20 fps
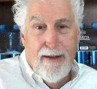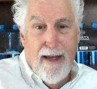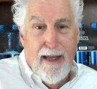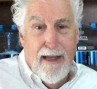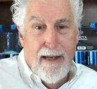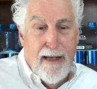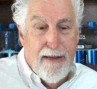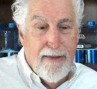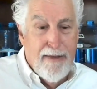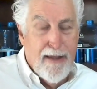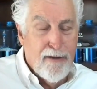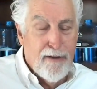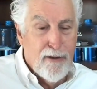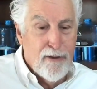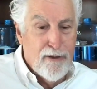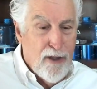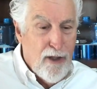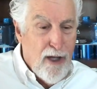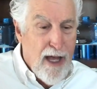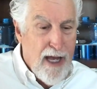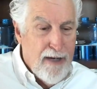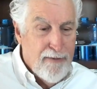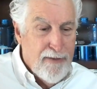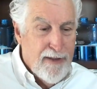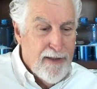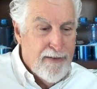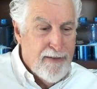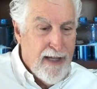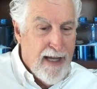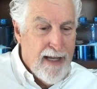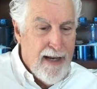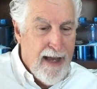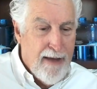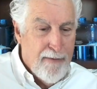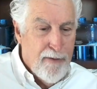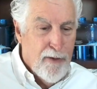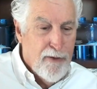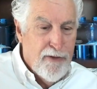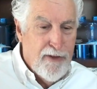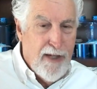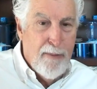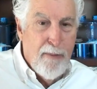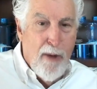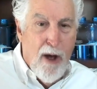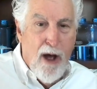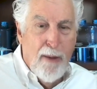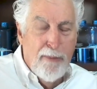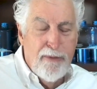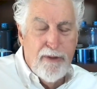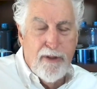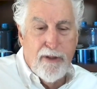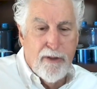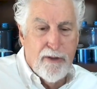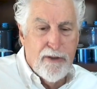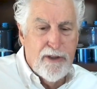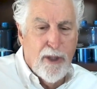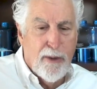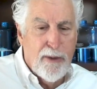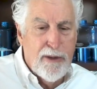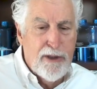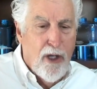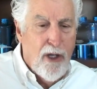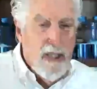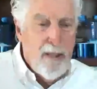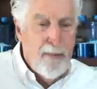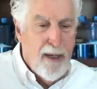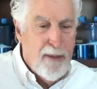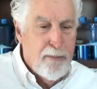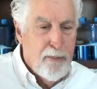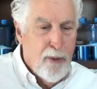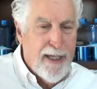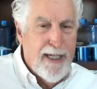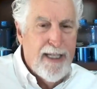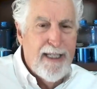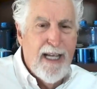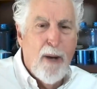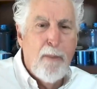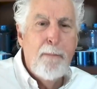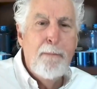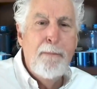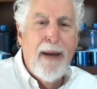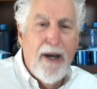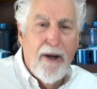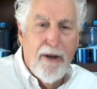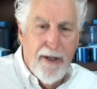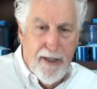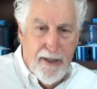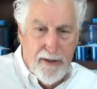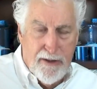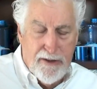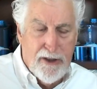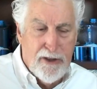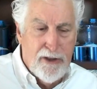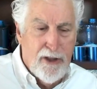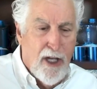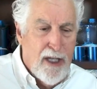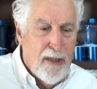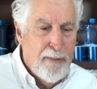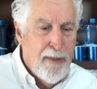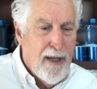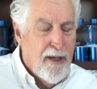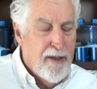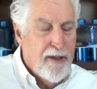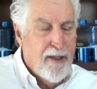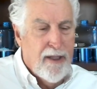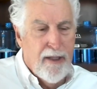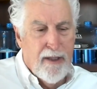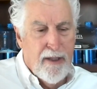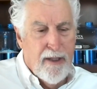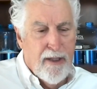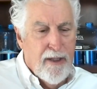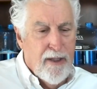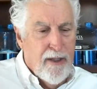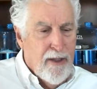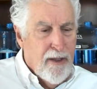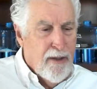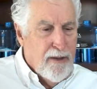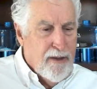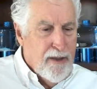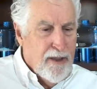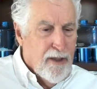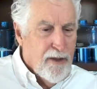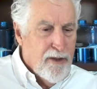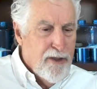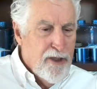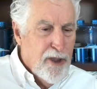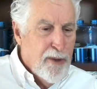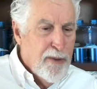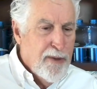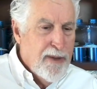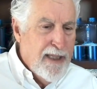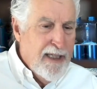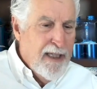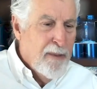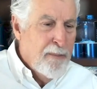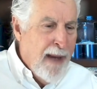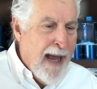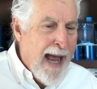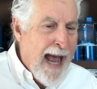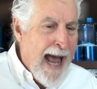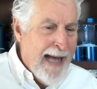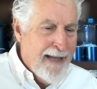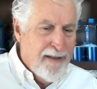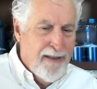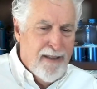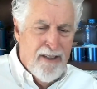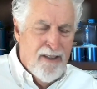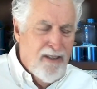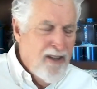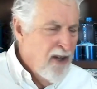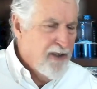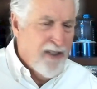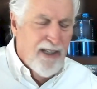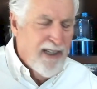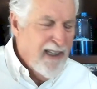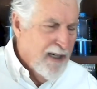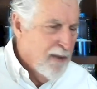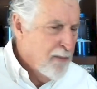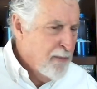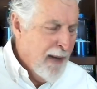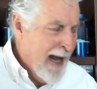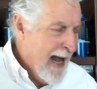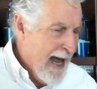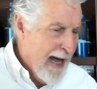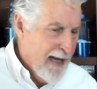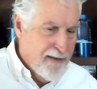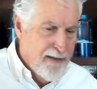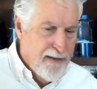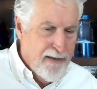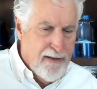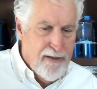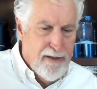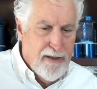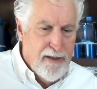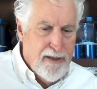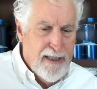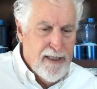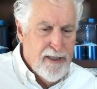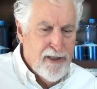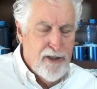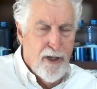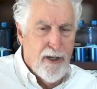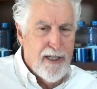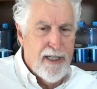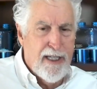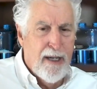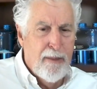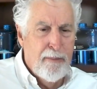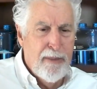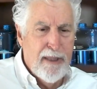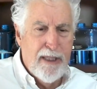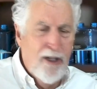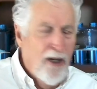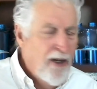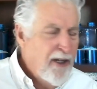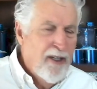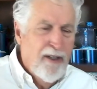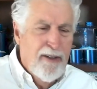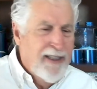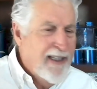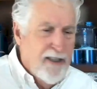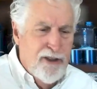And I think there's a lot of us that have those same obstacles. So it's all about breaking down barriers. It's all about, do you need a patent? No, you don't need a patent. Do you need to start a company? No, you don't need